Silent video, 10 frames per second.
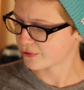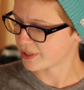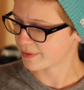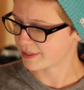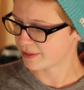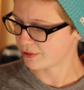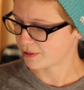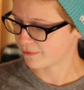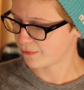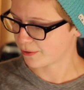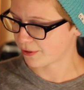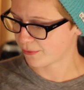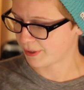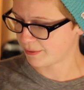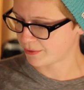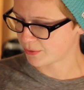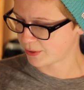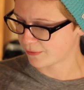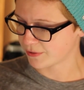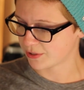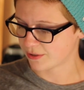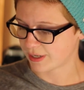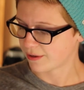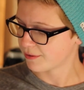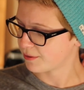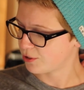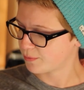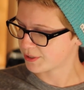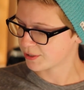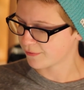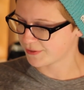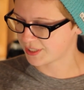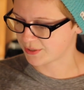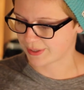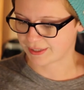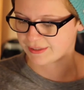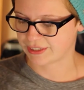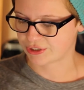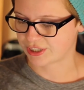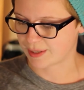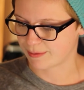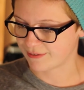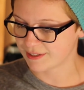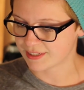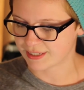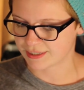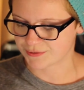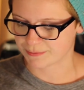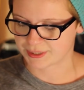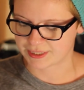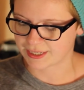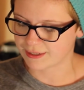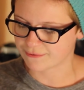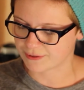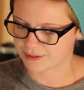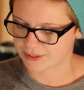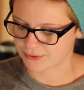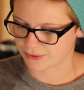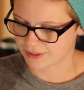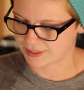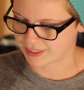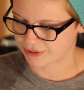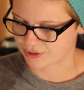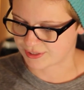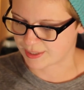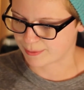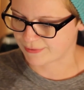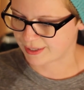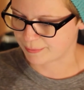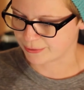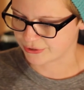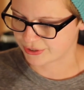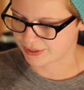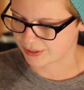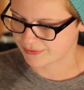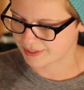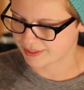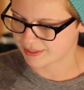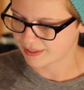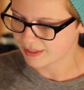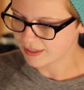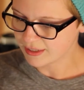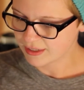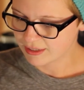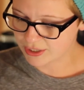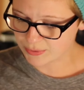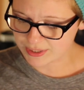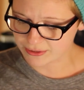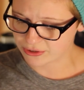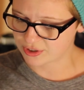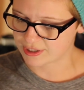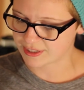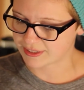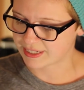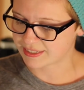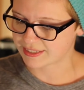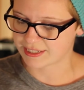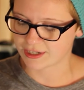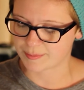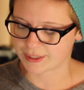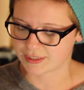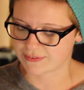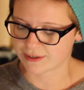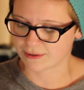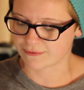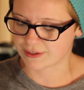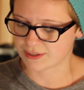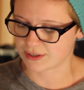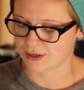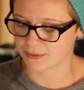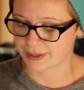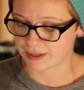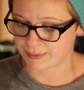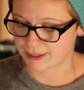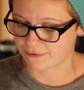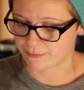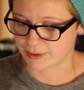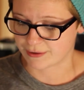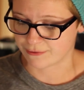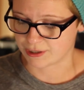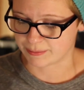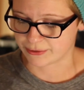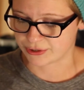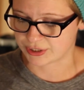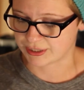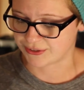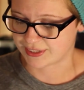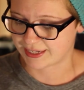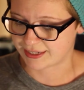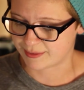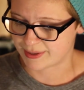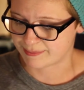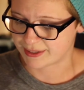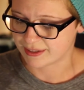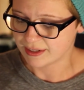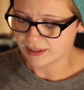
Joint Resolution 43, which would overturn a Health and Human Services regulation that prevents states from denying funds to organizations that provide abortion services. This resolution is unnecessary because federal funds are already banned from covering abortion under the Hyde Amendment.